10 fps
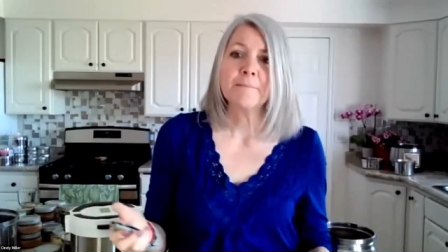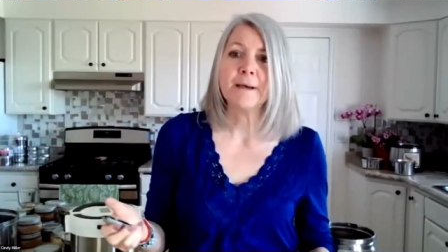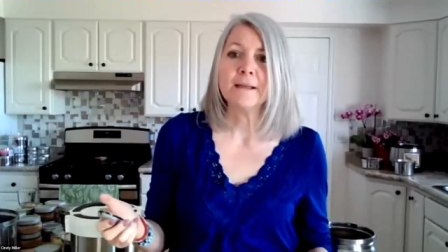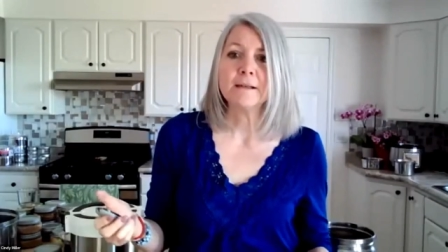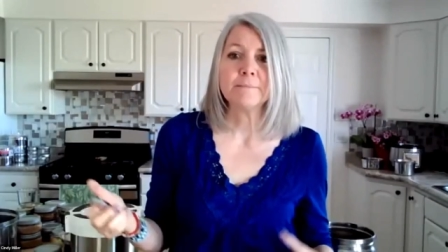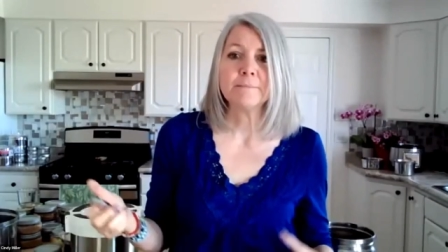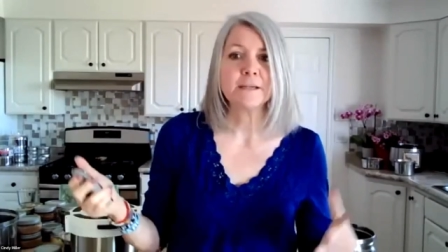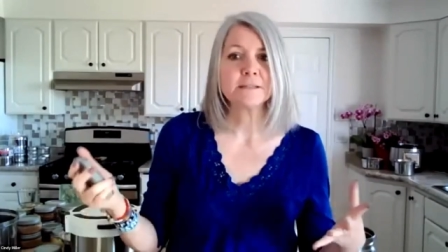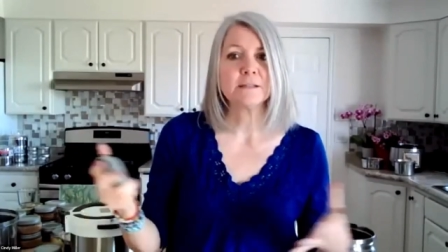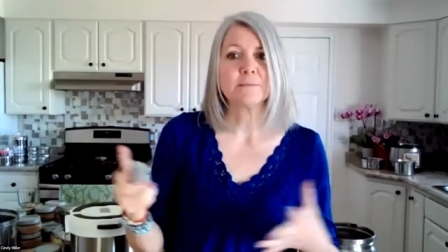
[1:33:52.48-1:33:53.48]
But
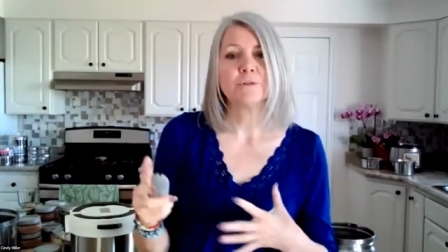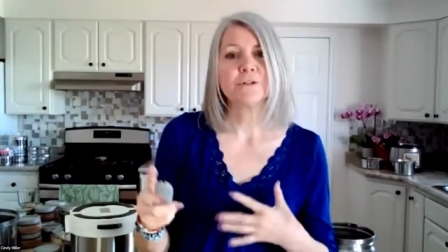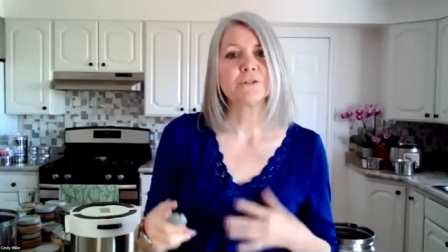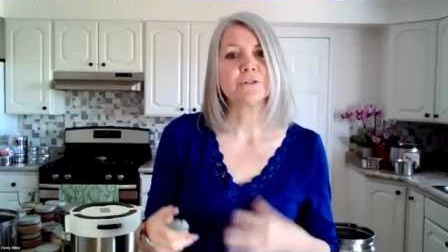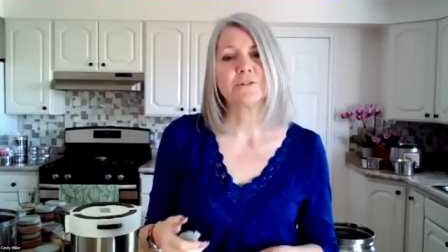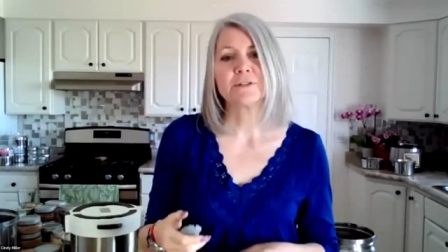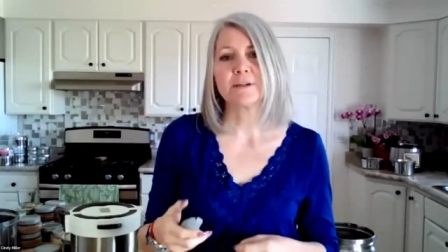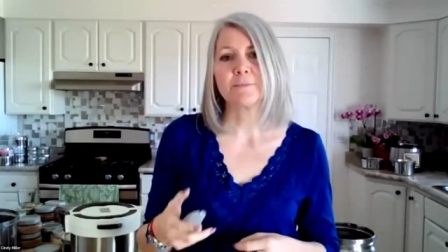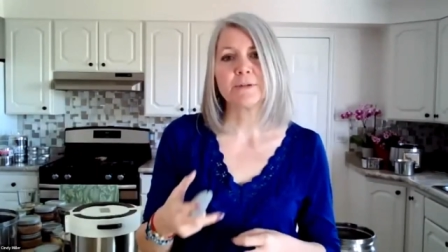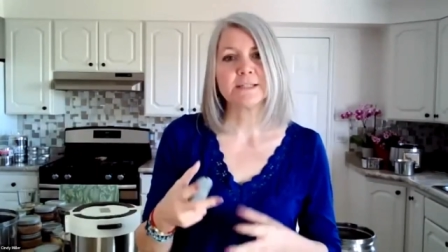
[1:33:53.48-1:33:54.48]
because of the moisture, for
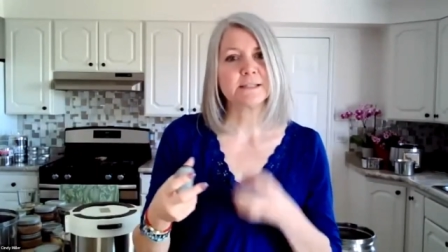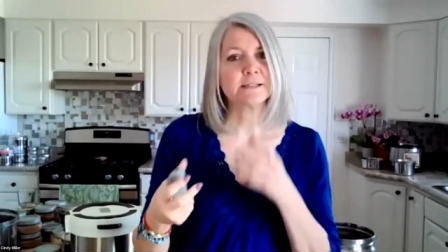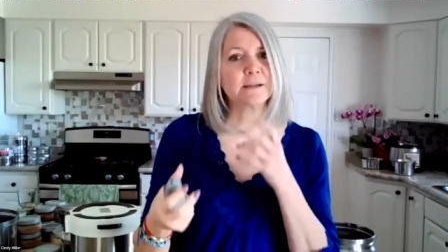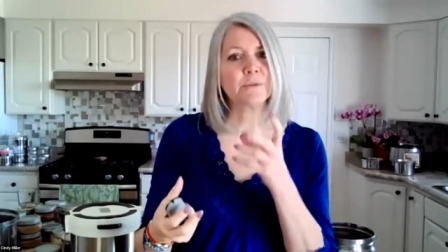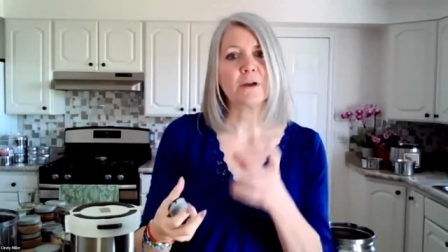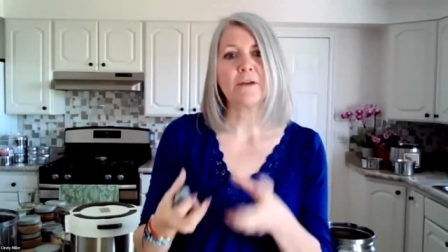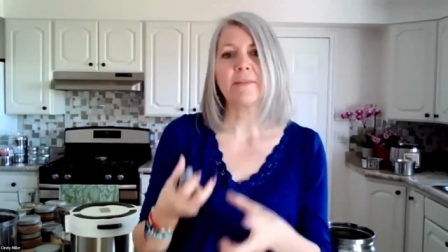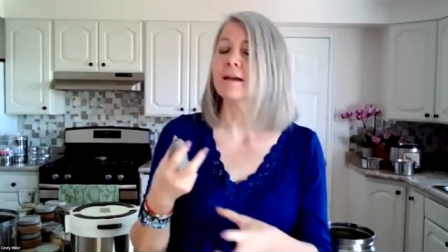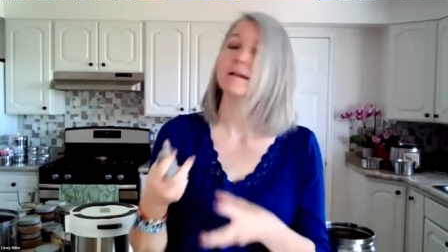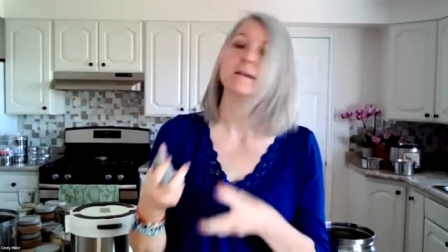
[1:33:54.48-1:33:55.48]
some reason, something with all
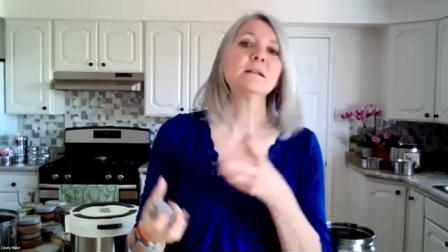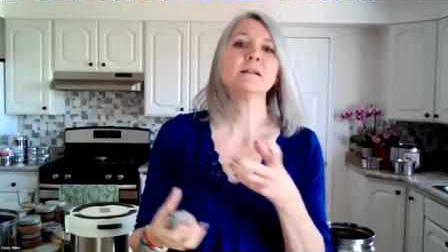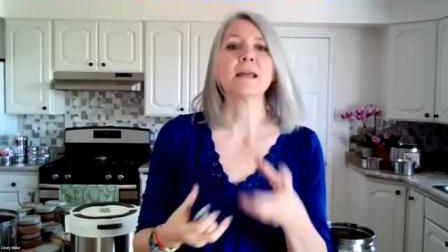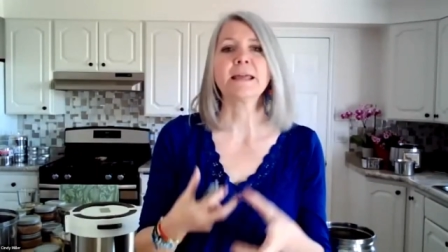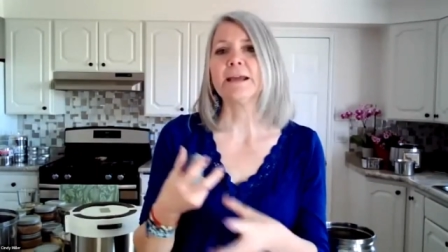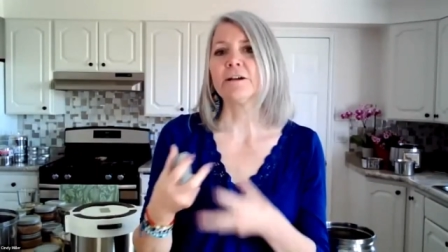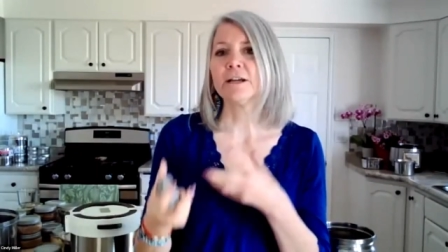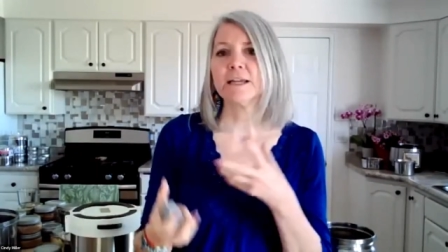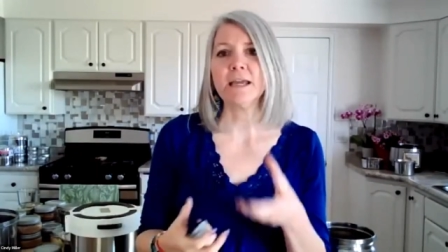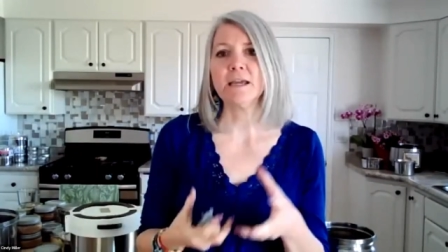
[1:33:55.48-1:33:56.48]
that like
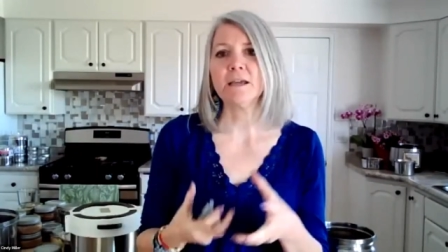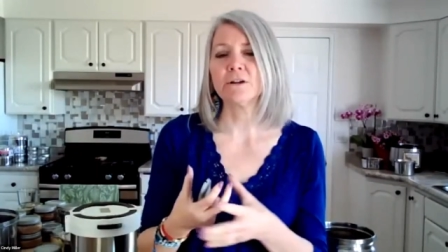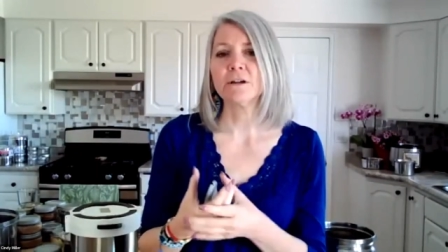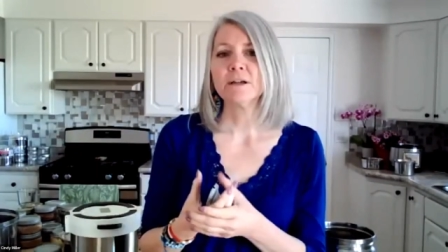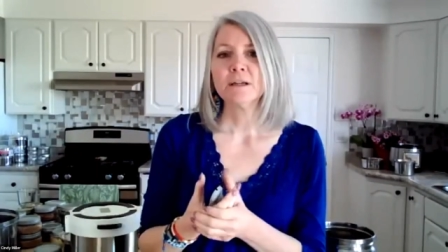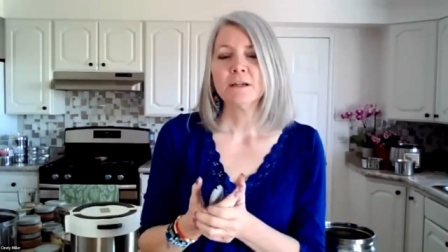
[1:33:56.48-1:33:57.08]
carrot cake or